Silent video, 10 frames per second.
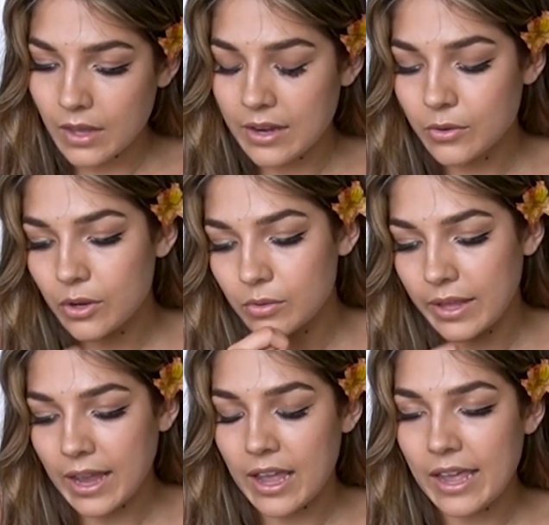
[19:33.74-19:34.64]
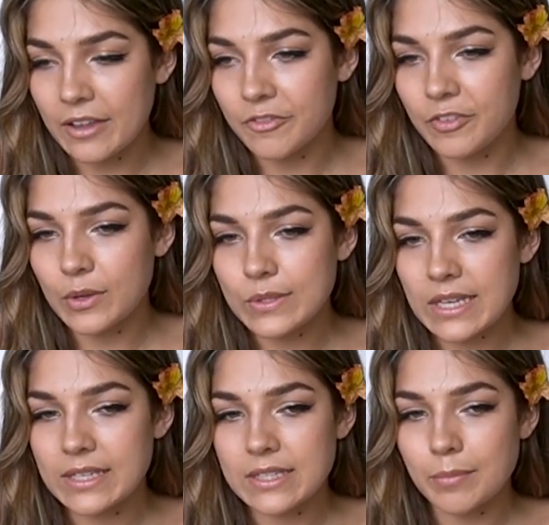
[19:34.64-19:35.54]
I don't know, like, it feels
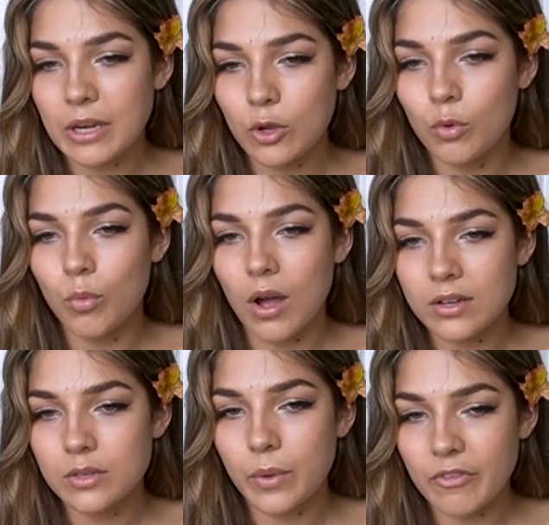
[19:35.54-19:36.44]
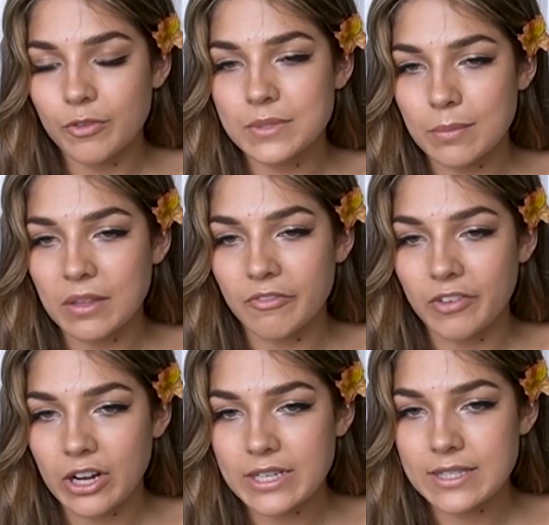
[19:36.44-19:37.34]
like somebody who walked away from something
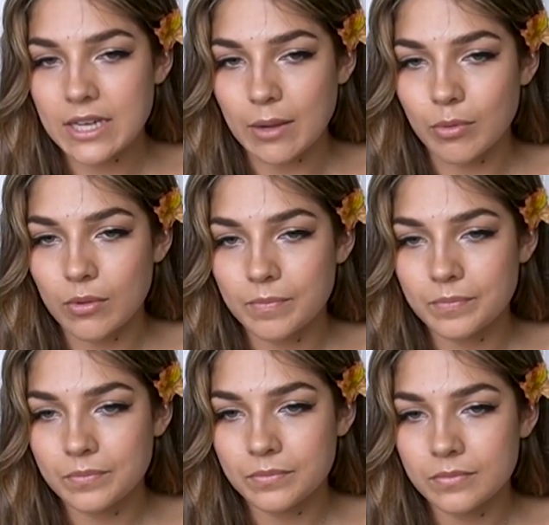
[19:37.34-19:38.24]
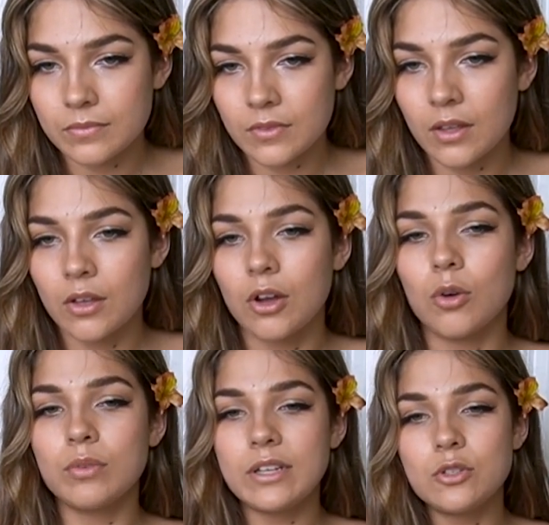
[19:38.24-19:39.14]
very stable,
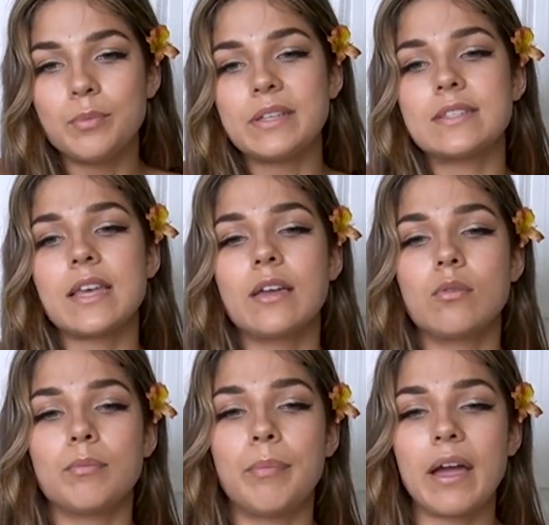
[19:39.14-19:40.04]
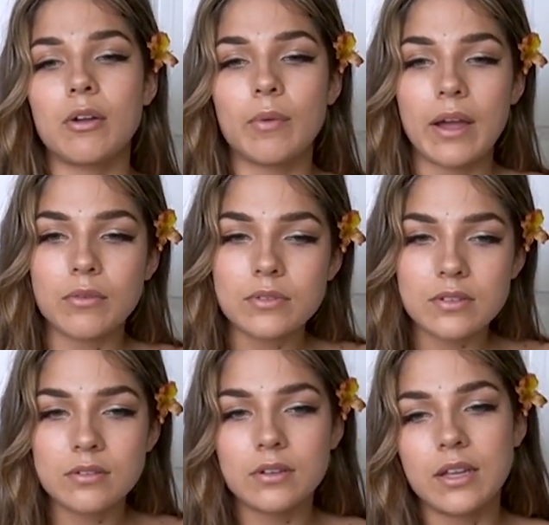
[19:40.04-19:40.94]
only to be cycled back
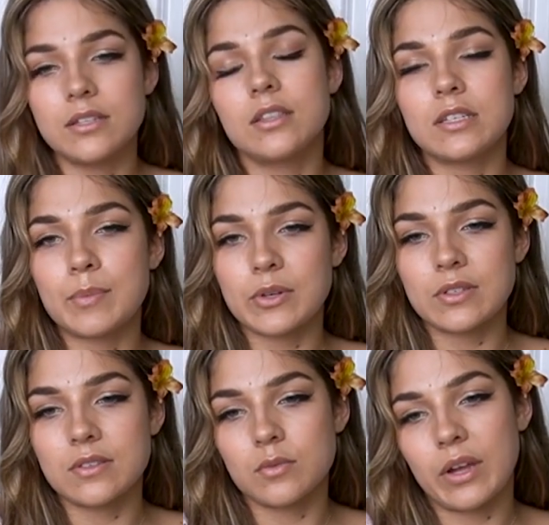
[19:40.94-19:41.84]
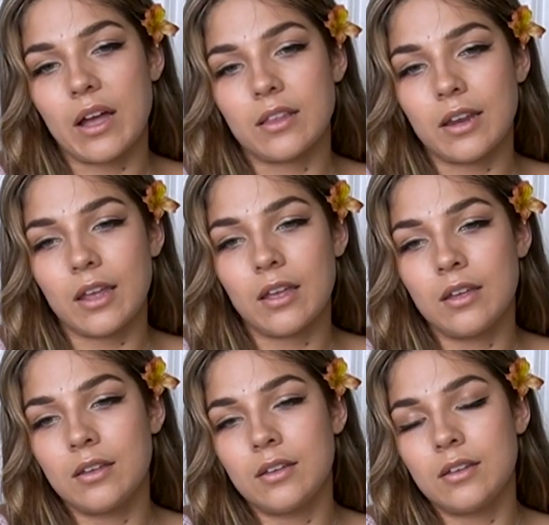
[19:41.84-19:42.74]
around into this person's reality
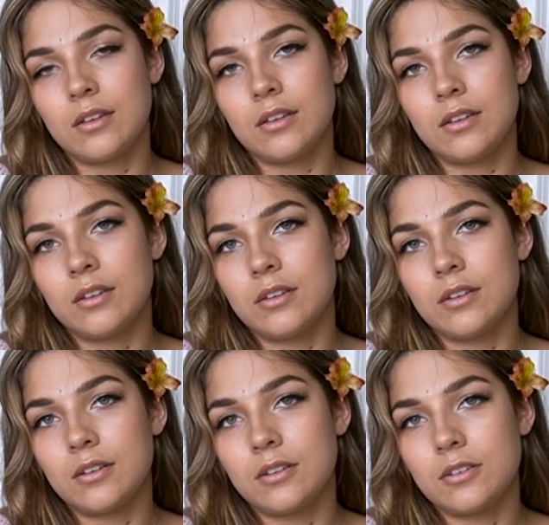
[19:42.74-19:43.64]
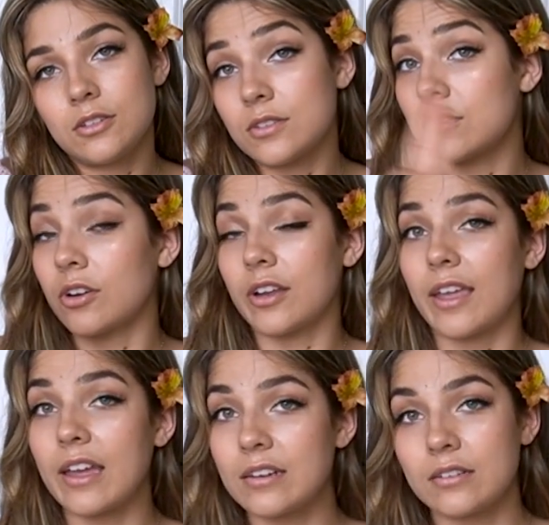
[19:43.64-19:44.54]
to start
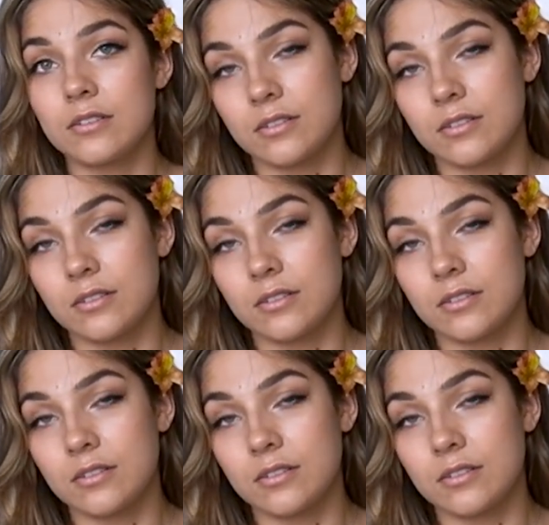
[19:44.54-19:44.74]
again.